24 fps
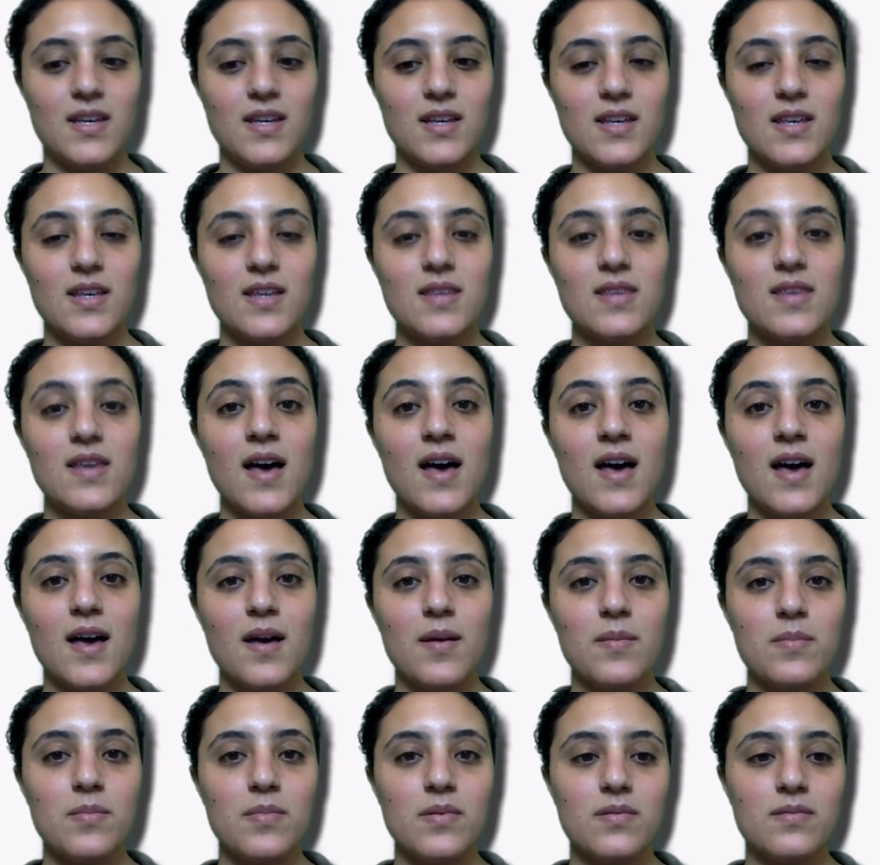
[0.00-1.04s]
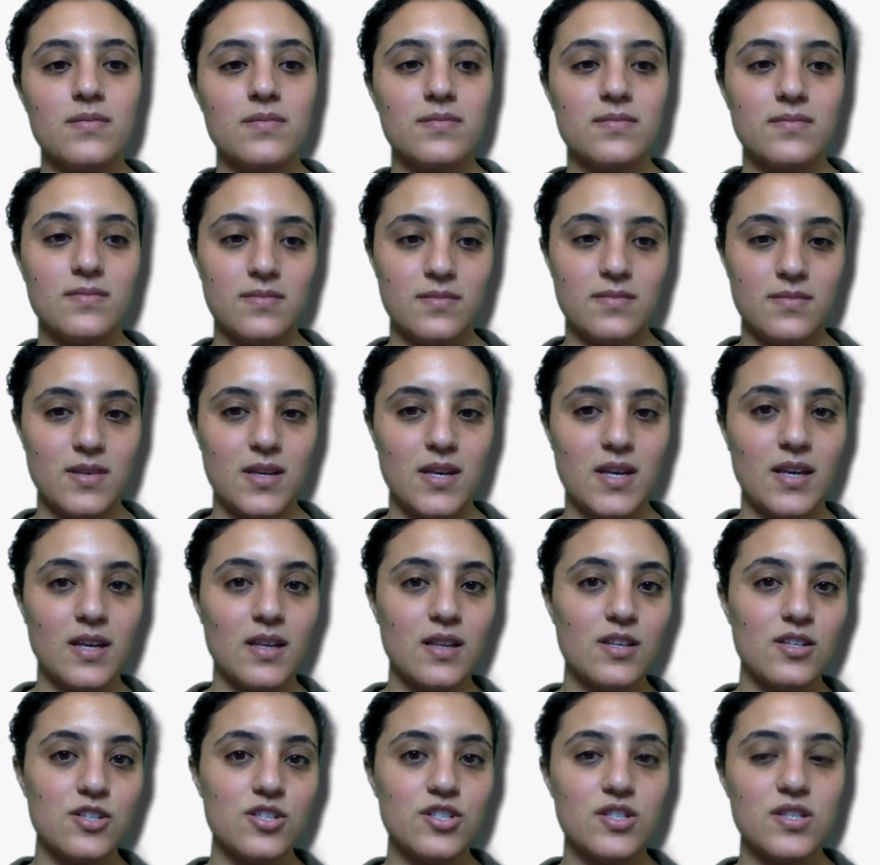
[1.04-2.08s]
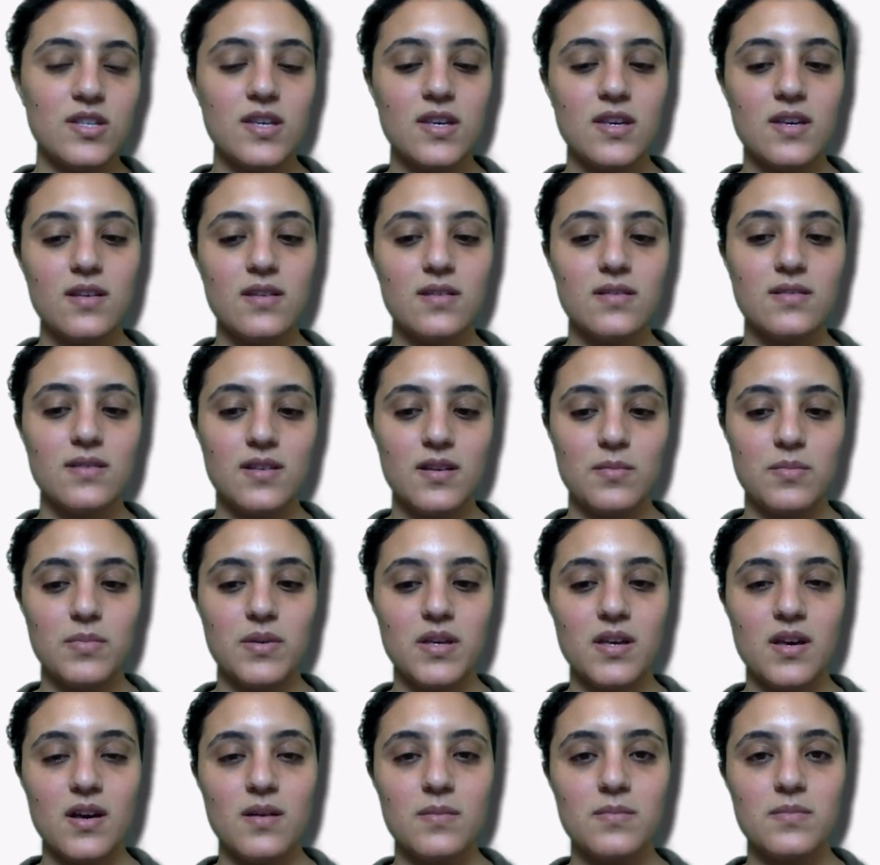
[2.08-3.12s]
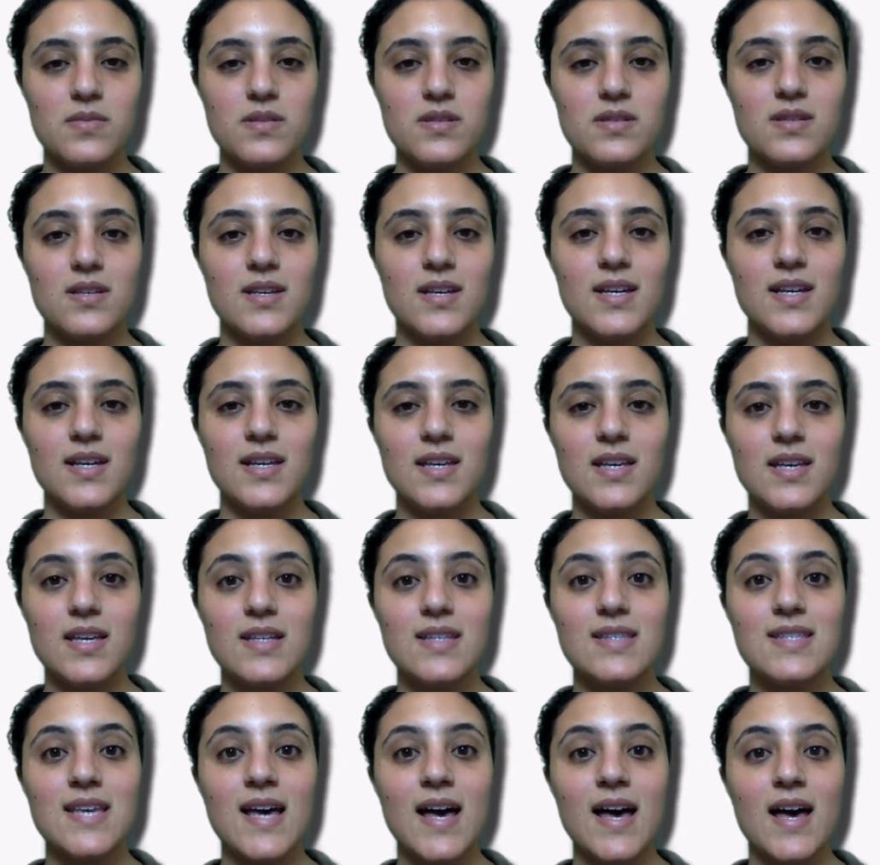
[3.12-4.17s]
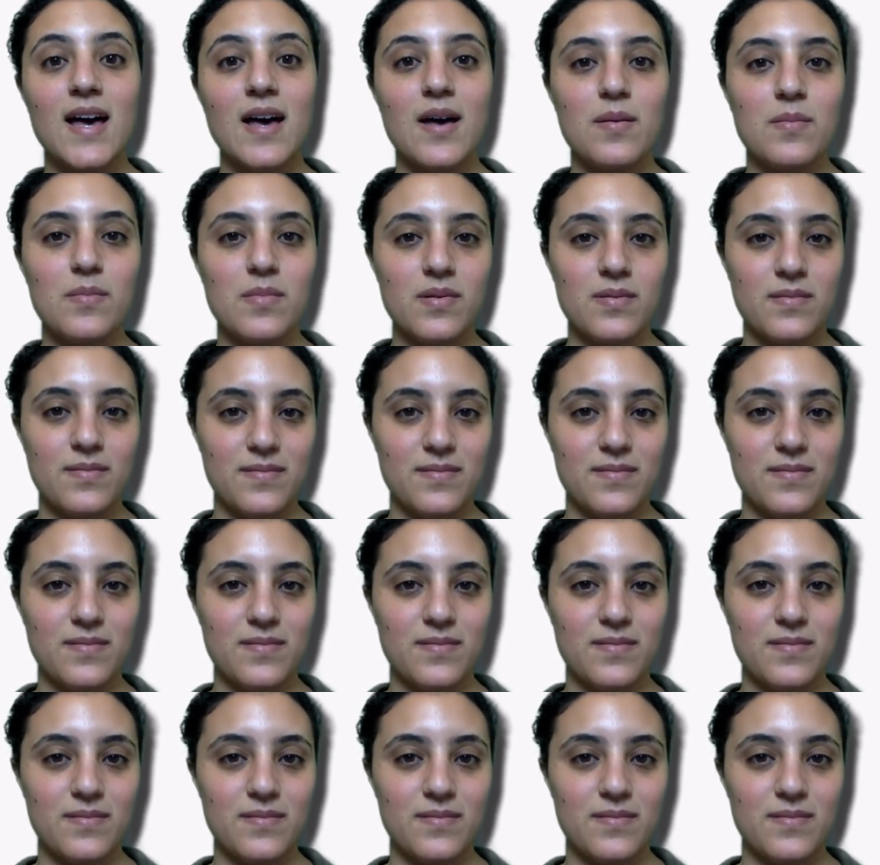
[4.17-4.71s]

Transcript: Kitab. English T, it becomes kitab.